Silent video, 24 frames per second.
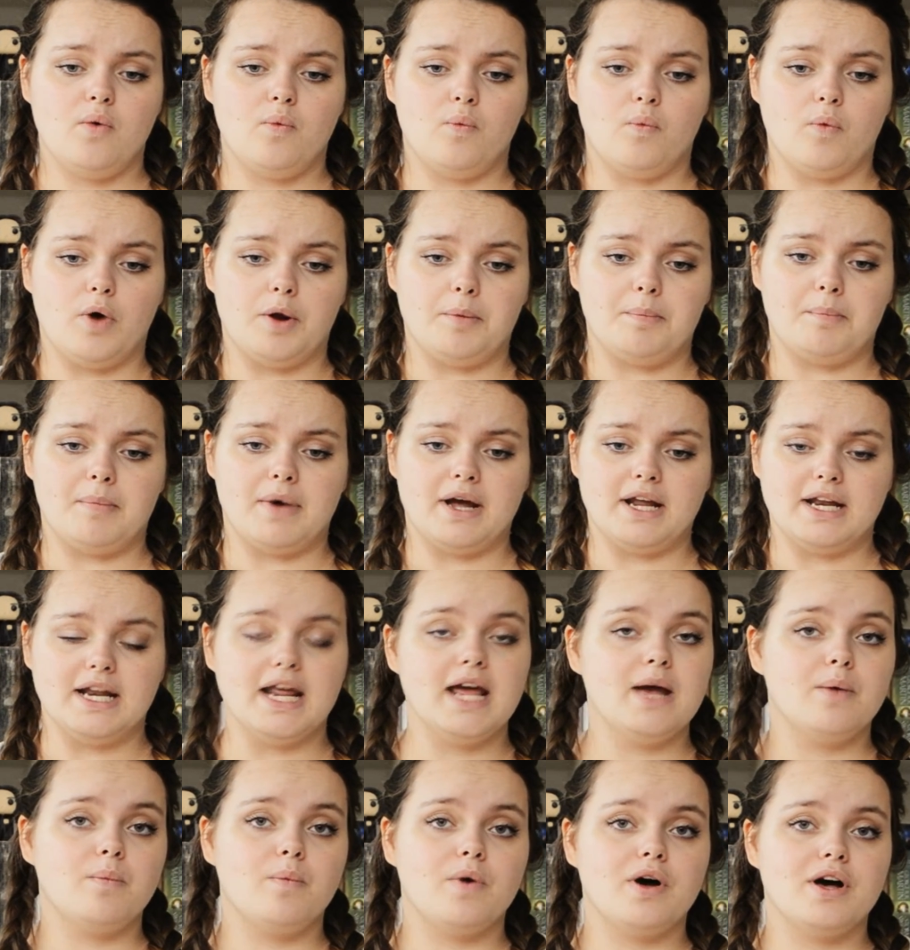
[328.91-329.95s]
what my
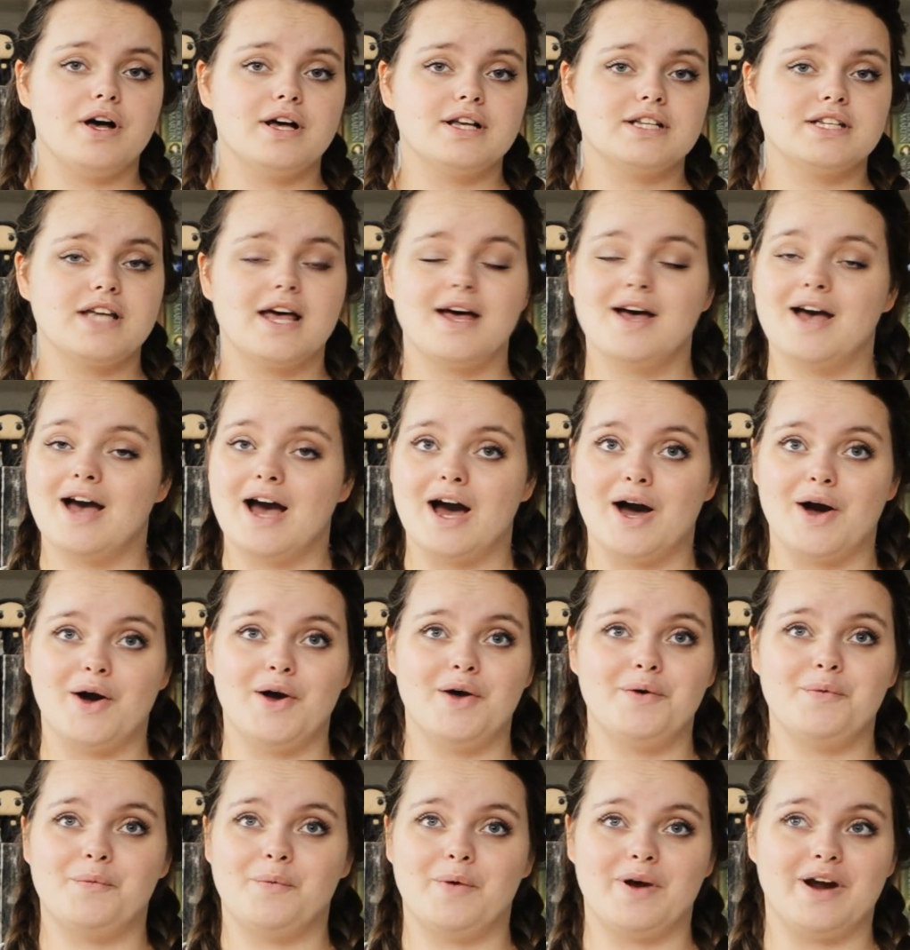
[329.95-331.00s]
name was,
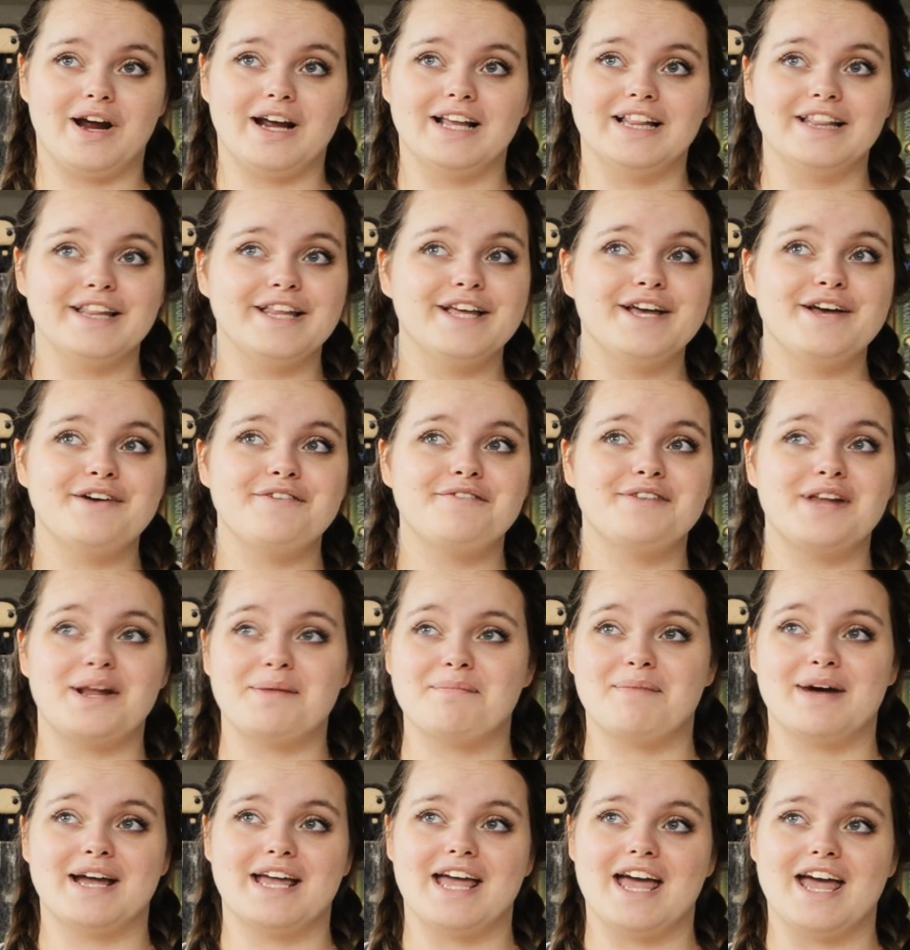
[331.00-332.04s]
where I lived,
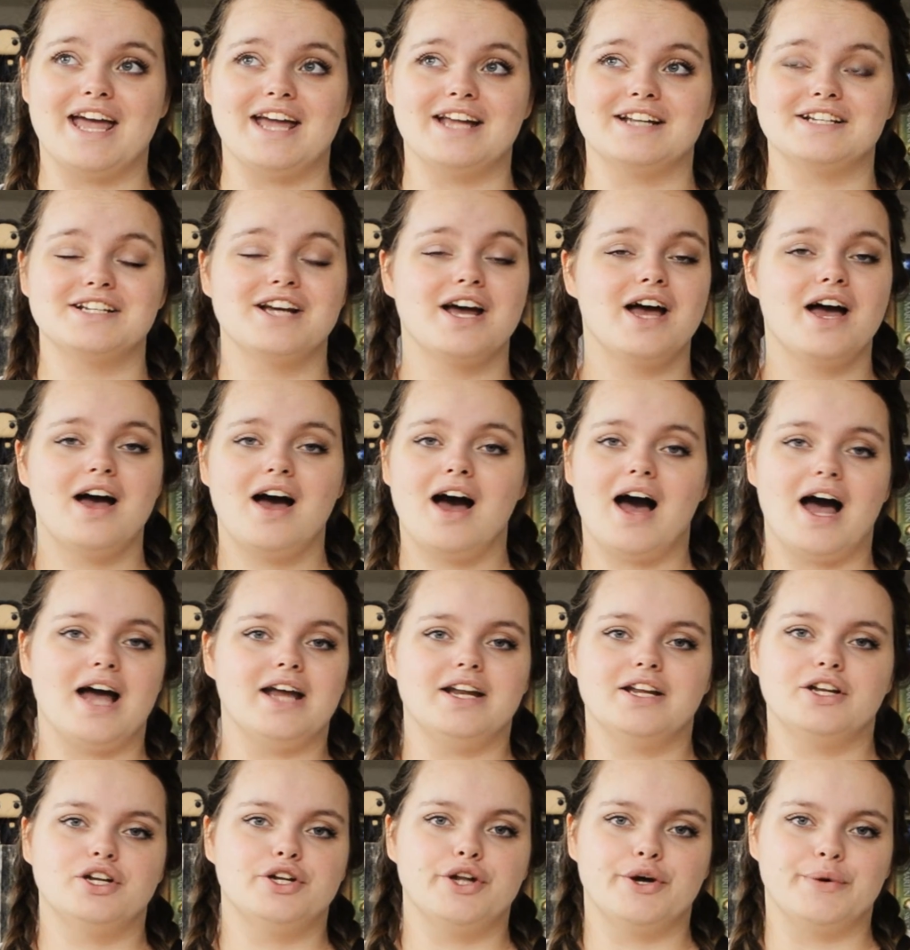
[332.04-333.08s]
and my age. I
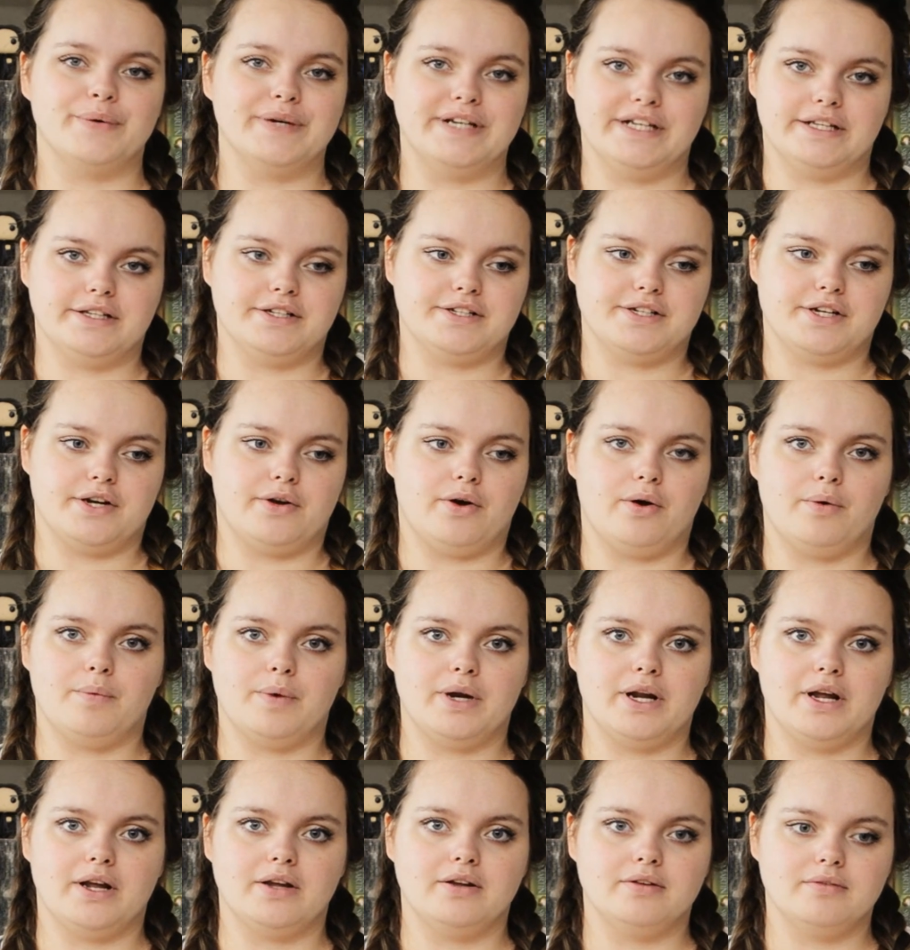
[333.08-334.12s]
didn't know English at all
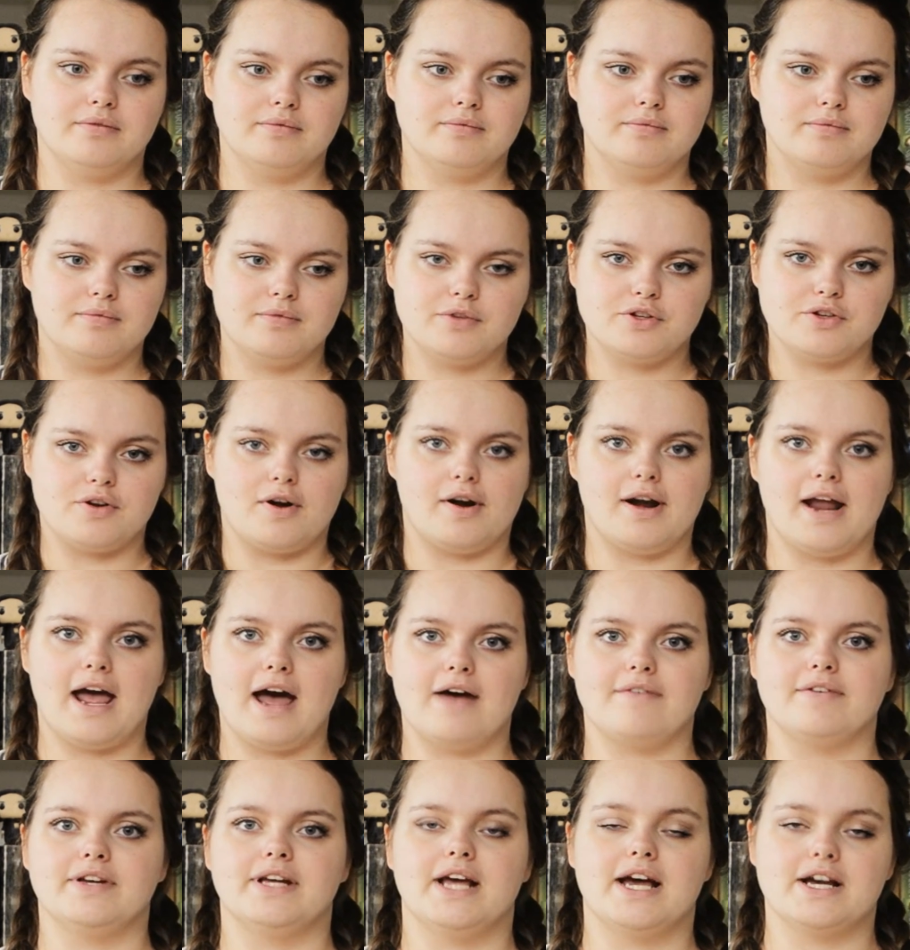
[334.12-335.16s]
when I started
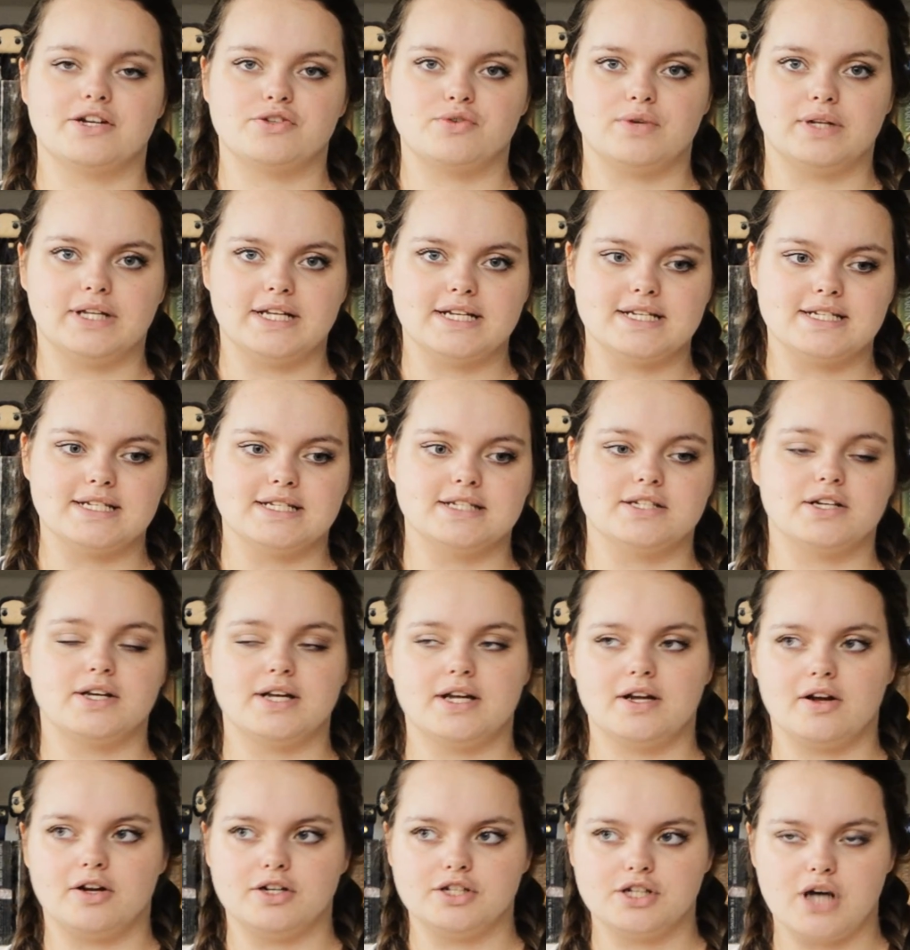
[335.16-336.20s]
having extra lessons
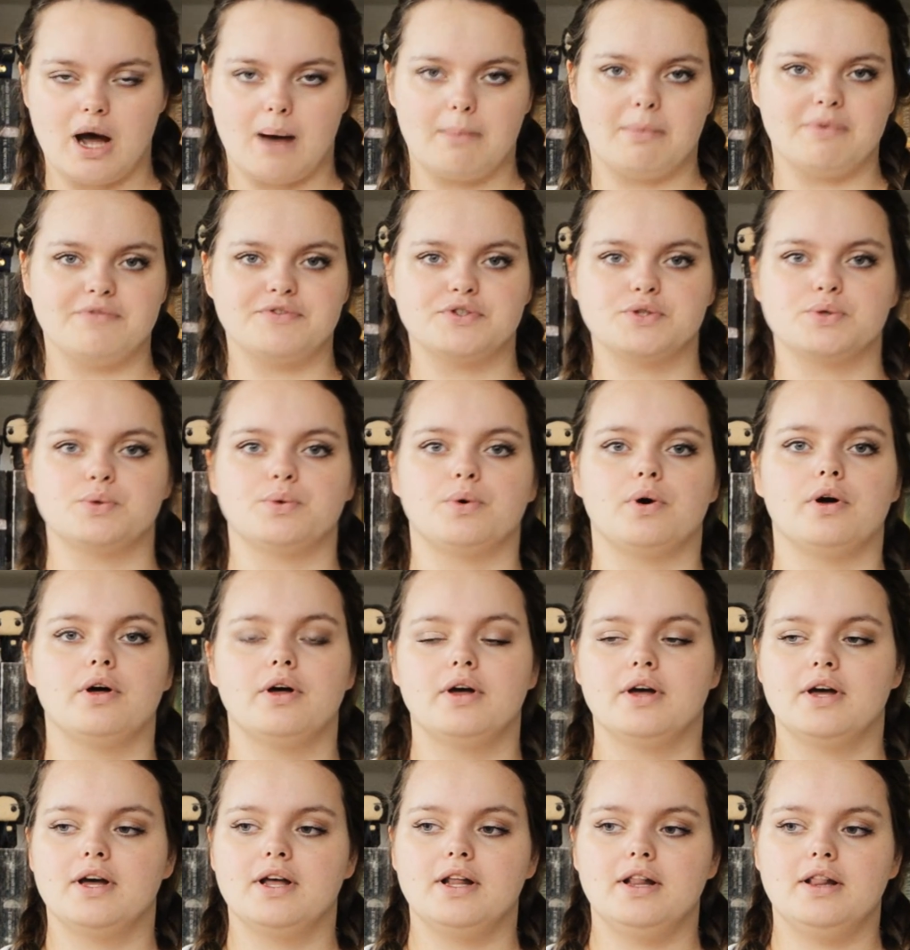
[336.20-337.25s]
on top of school.
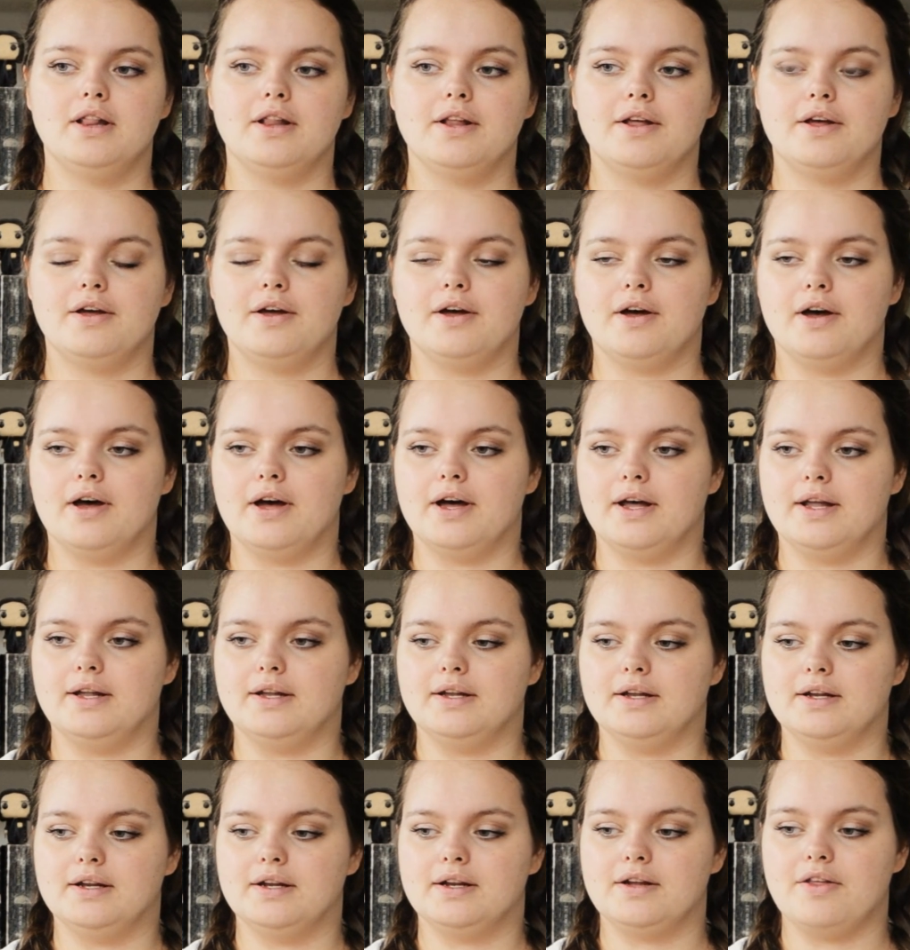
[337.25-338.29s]

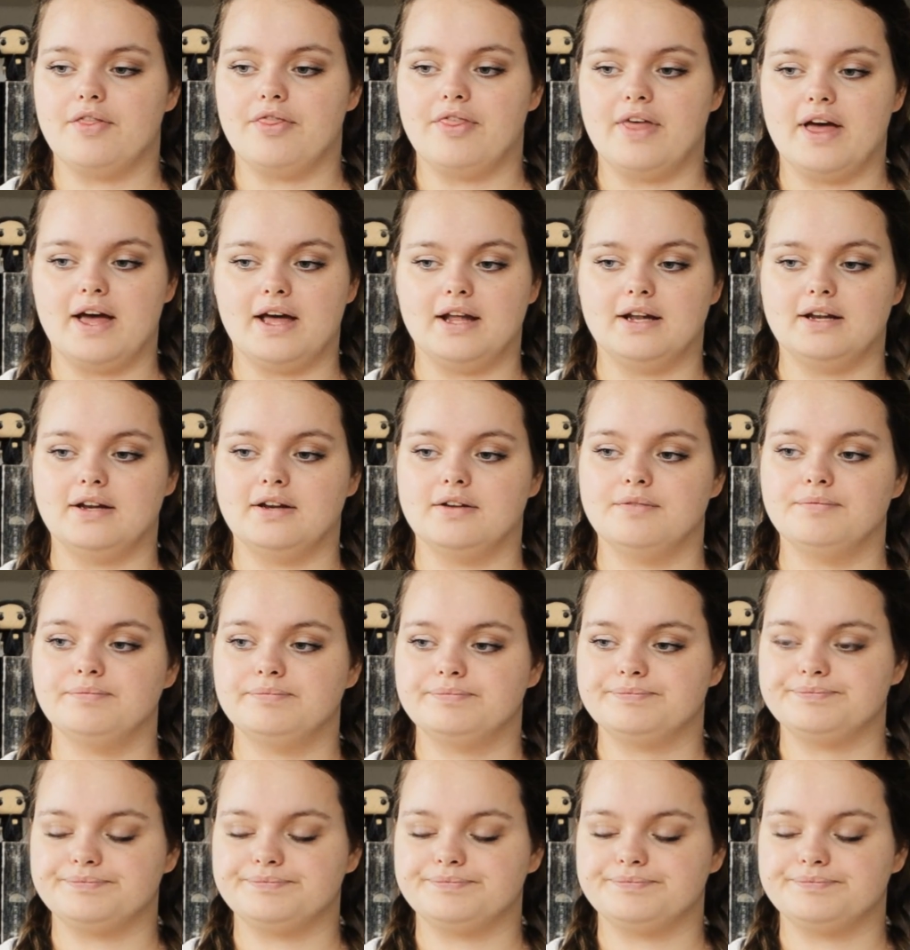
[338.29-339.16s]
And then